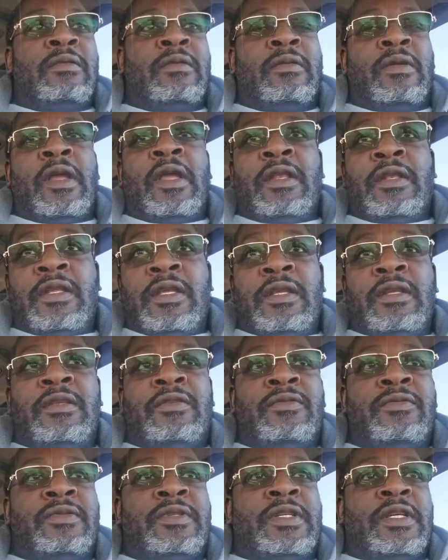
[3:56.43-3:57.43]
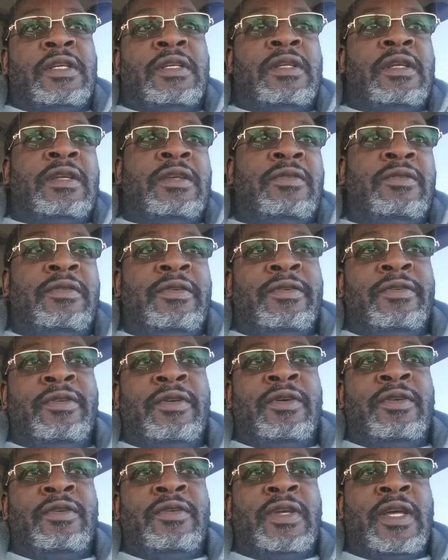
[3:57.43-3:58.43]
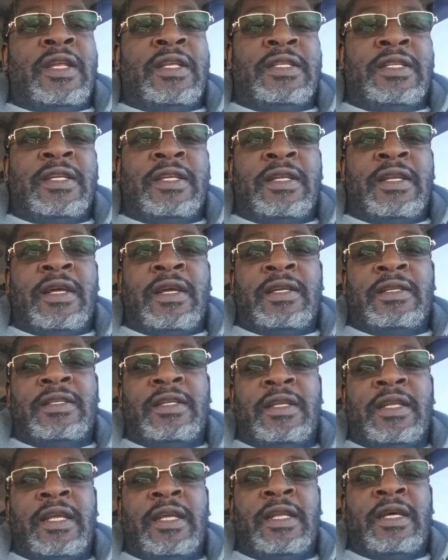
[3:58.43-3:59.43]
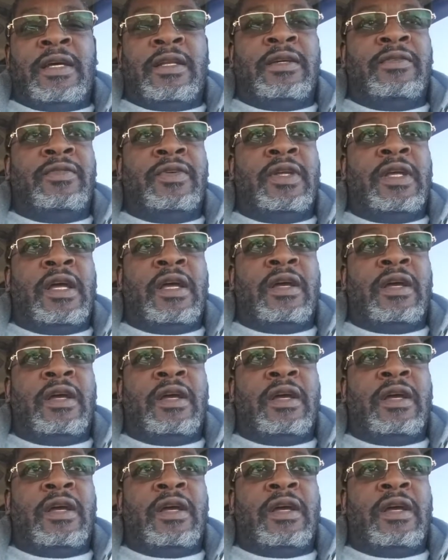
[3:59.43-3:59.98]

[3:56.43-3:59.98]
It did do 10, you know, you got a 10.9, 10.8 out of it